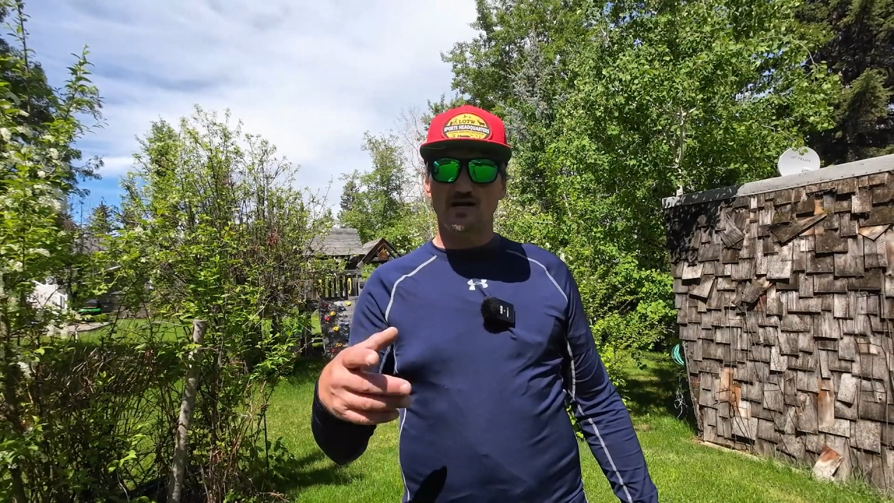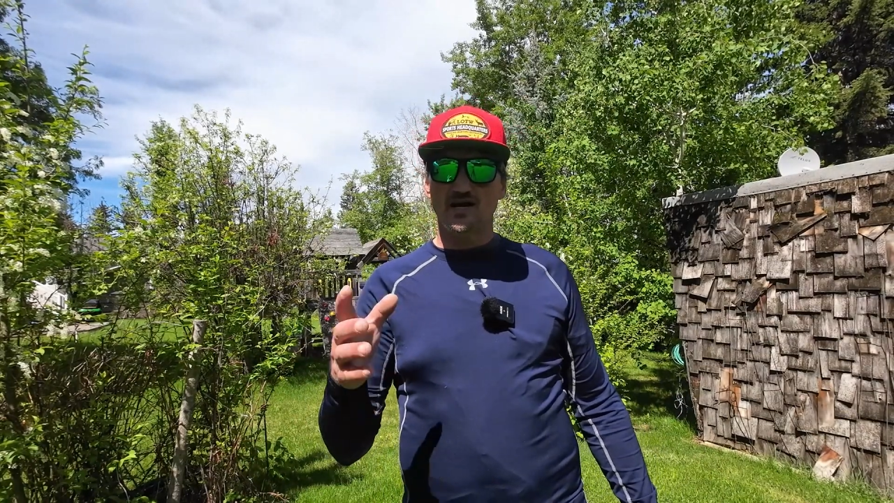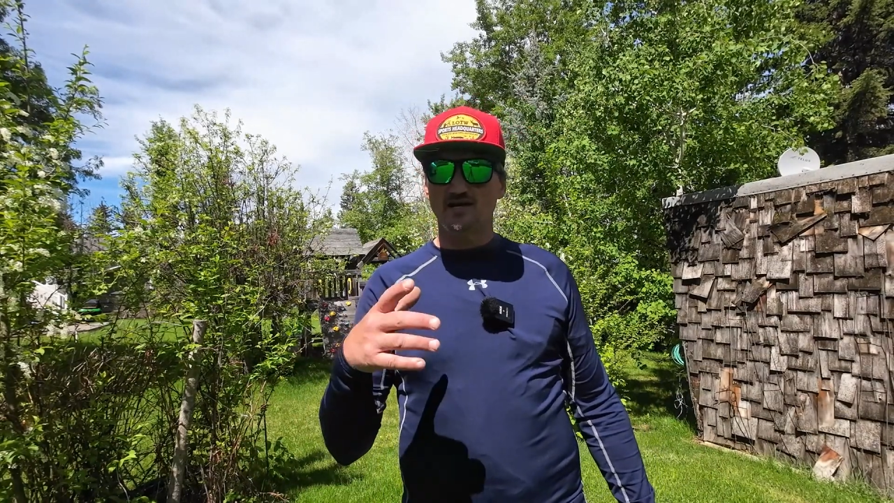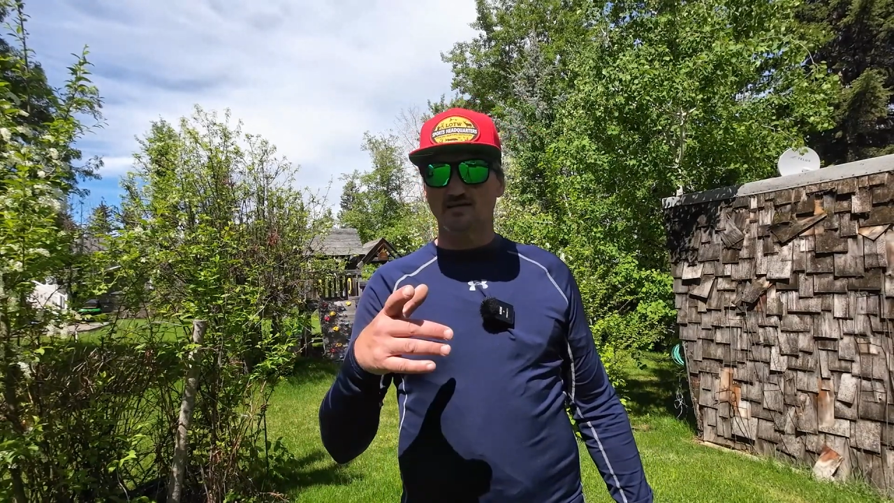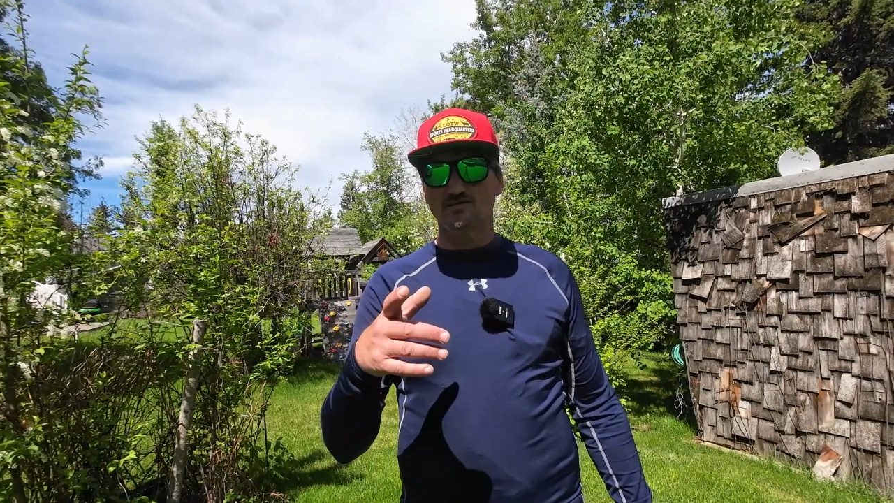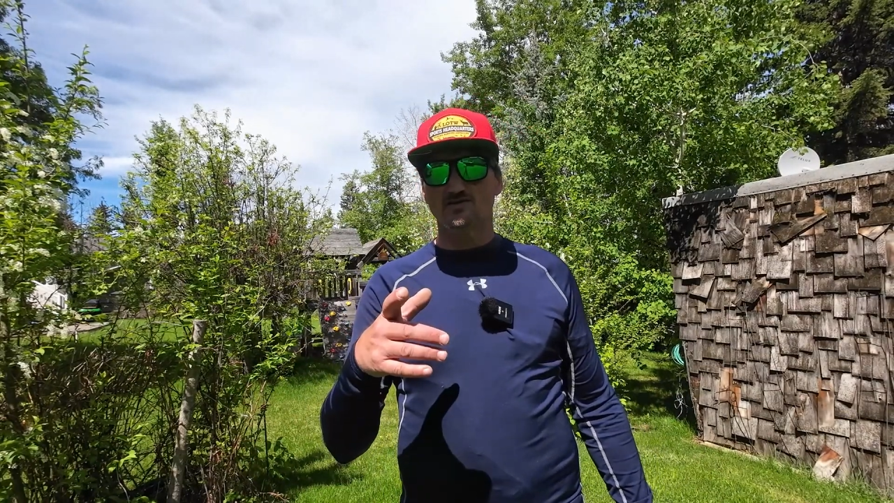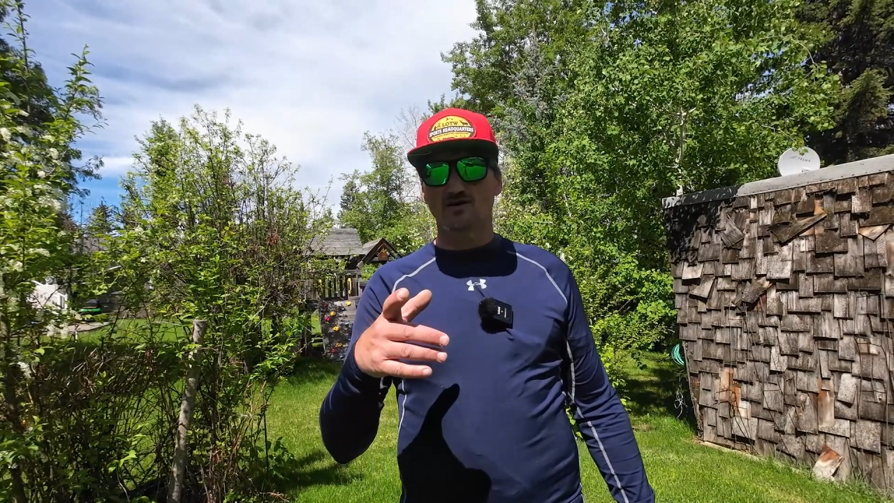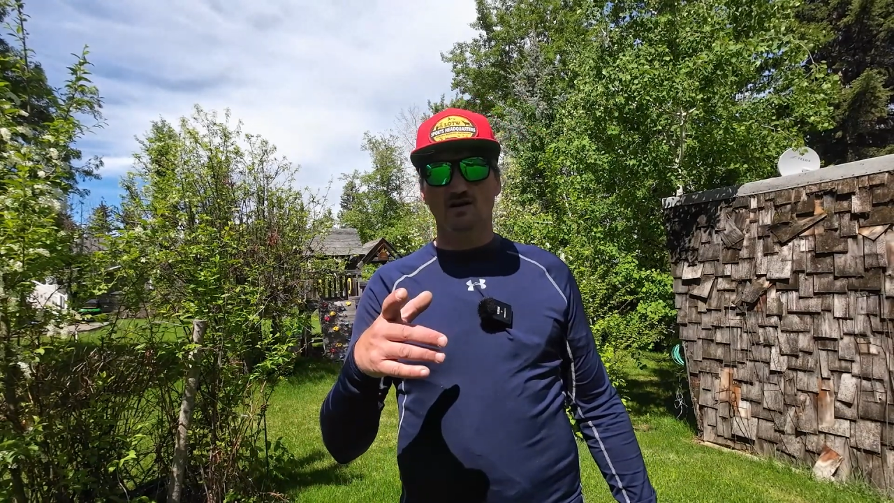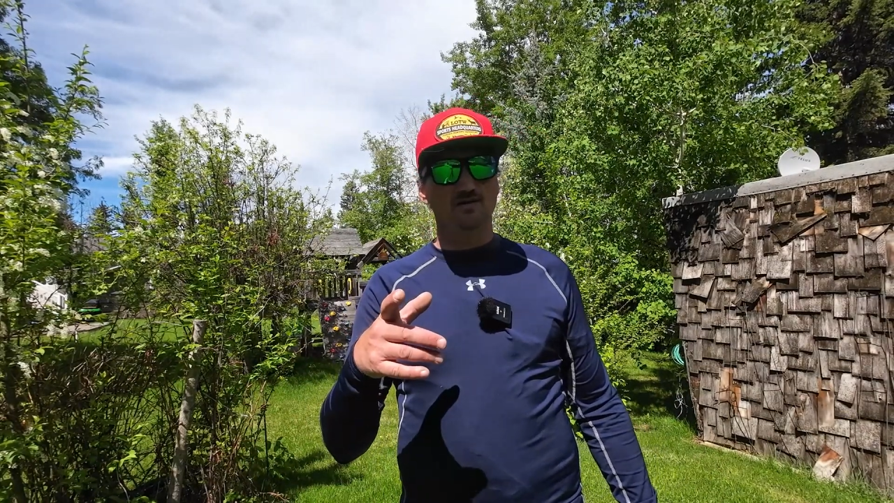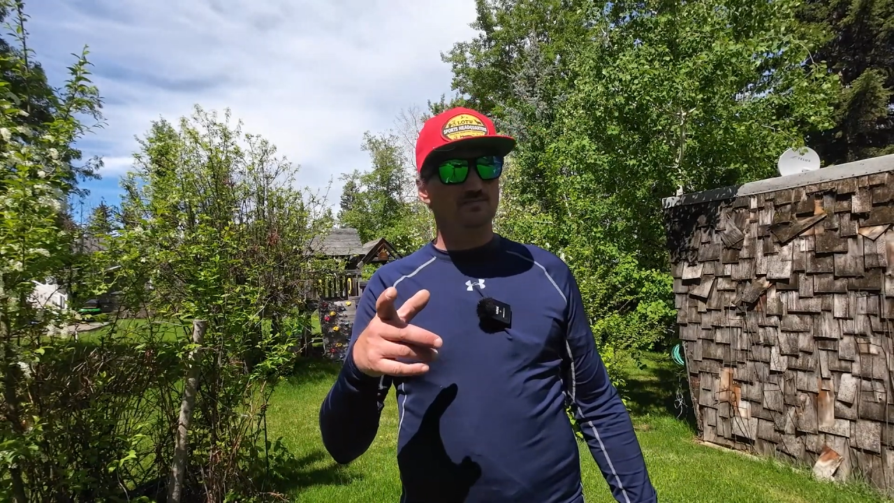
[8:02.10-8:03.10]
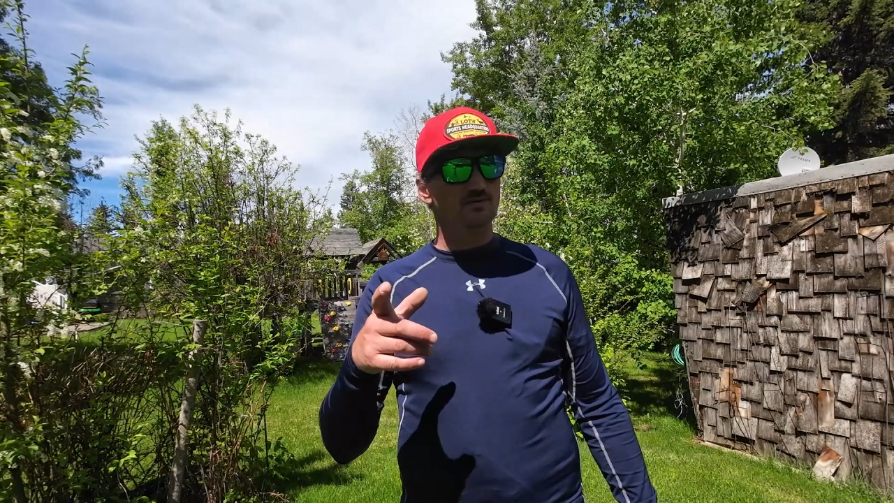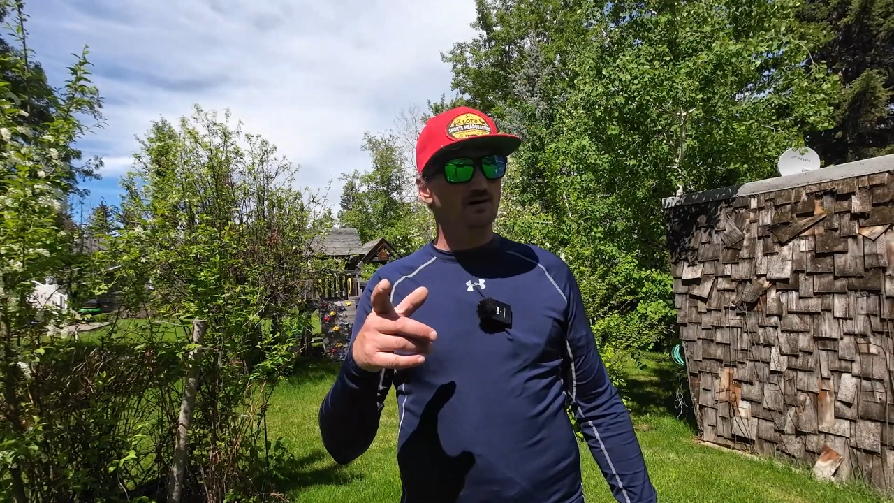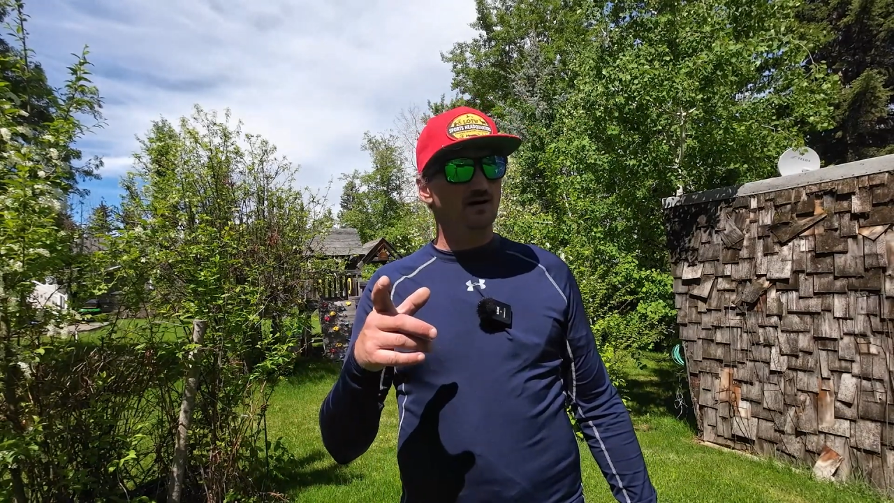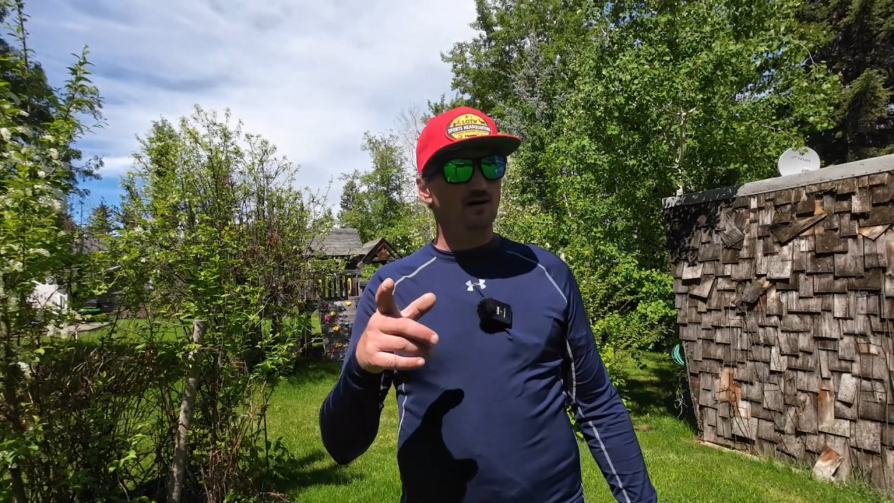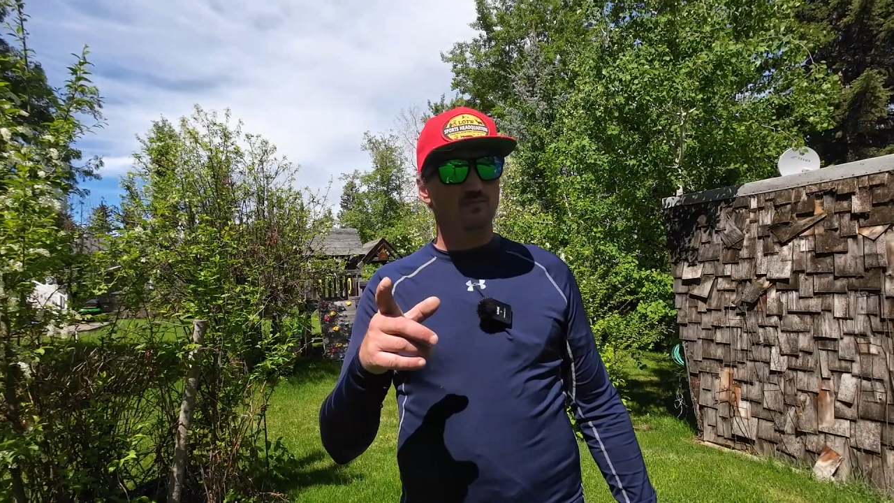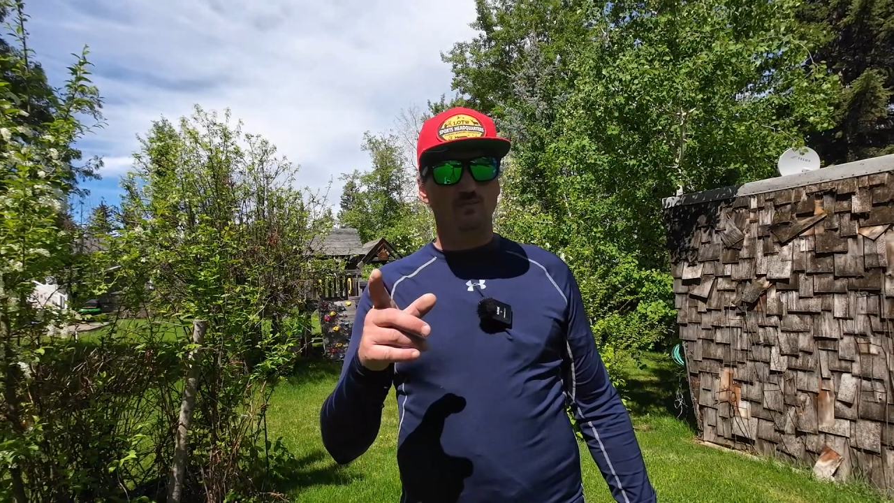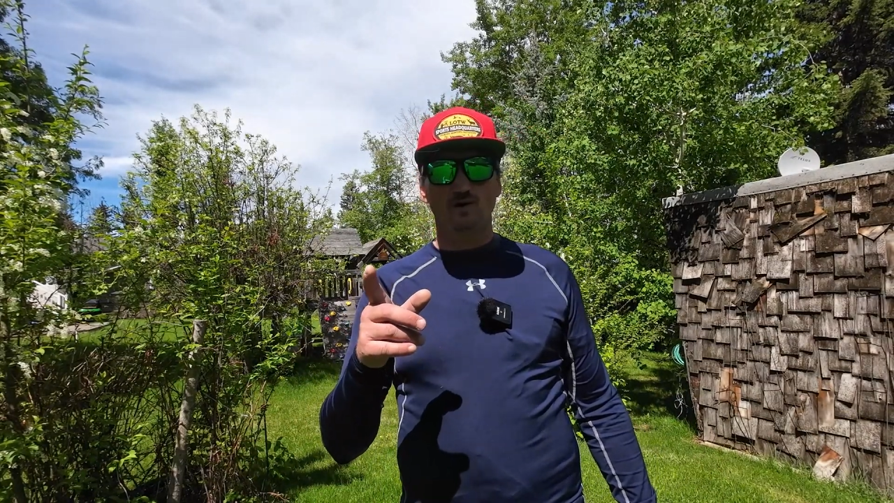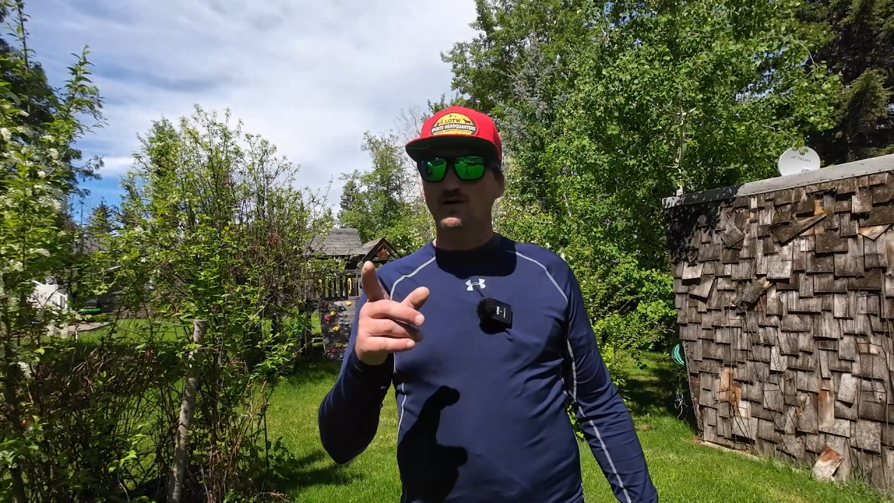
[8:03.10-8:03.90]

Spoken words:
going to edit this all up. I'm